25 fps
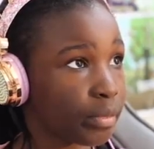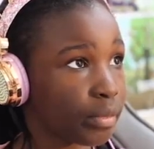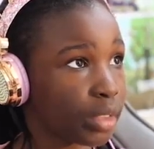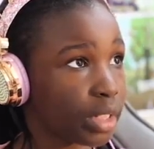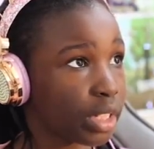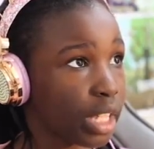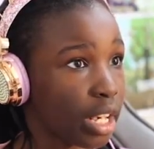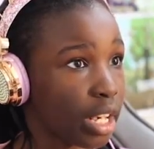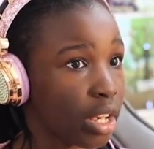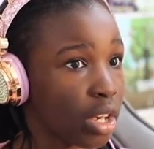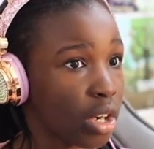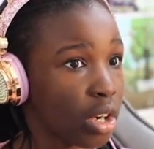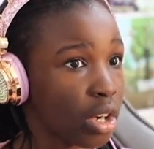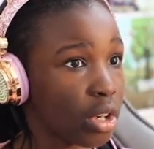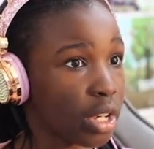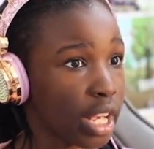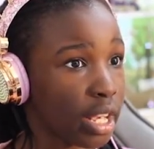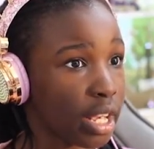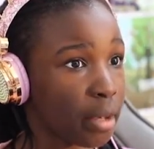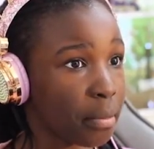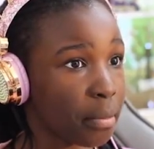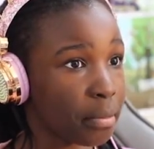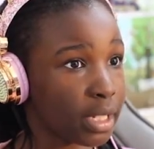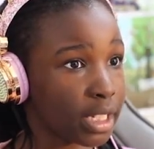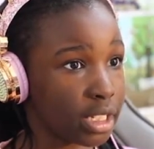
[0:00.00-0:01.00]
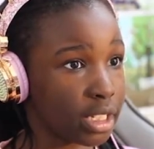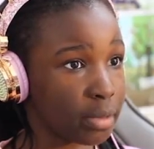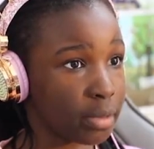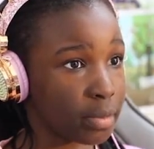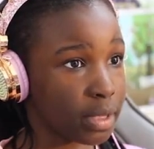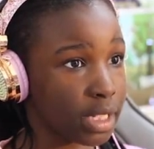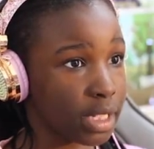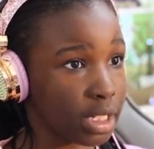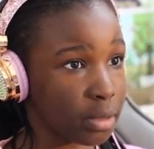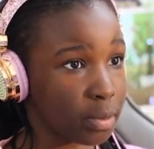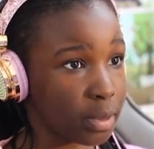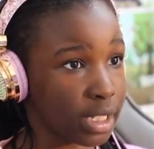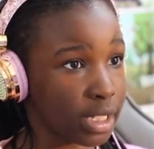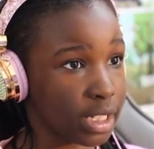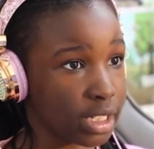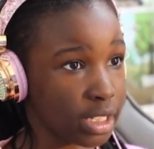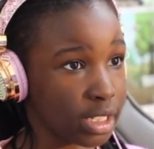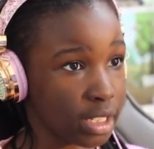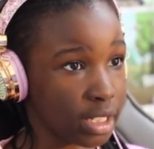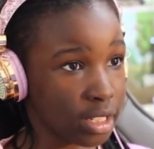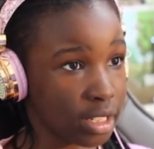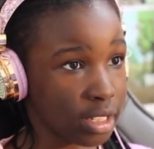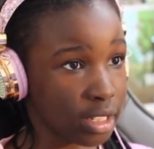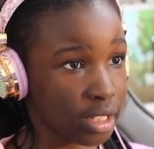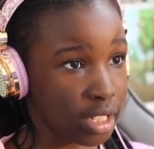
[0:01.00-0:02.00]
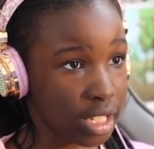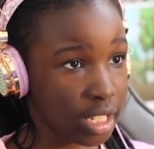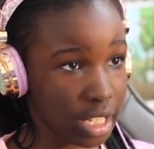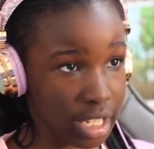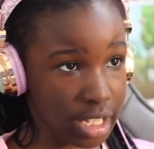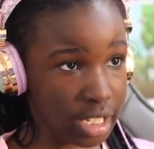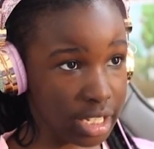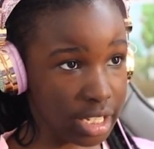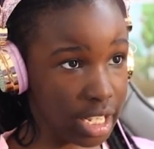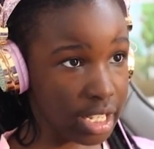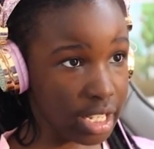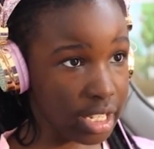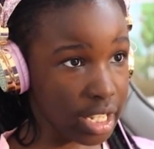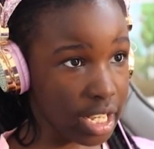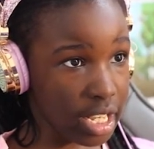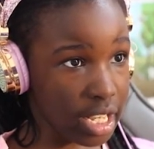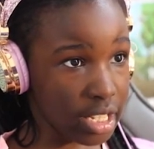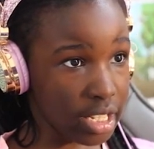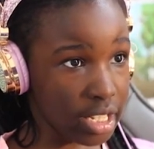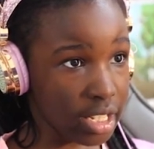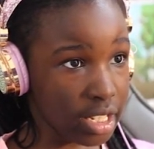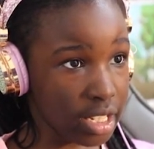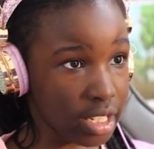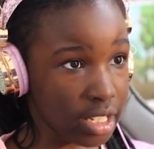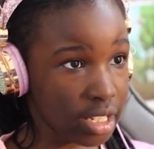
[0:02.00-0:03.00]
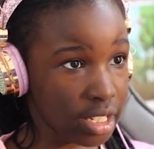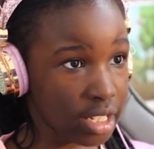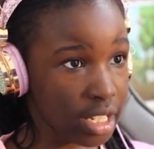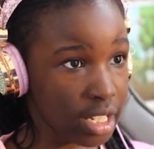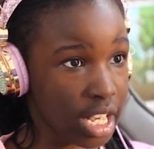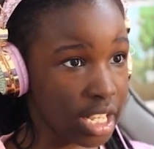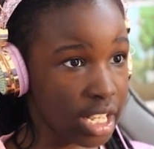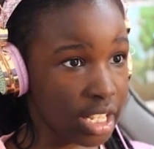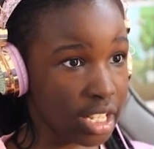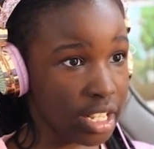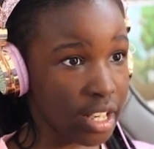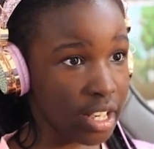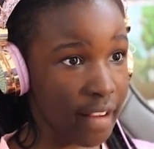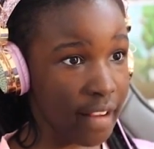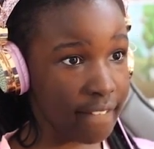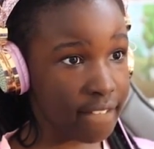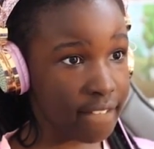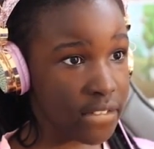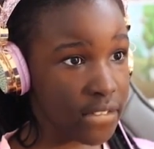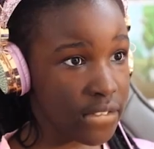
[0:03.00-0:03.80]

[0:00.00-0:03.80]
okay, okay, please, please, please. In, in, in, in.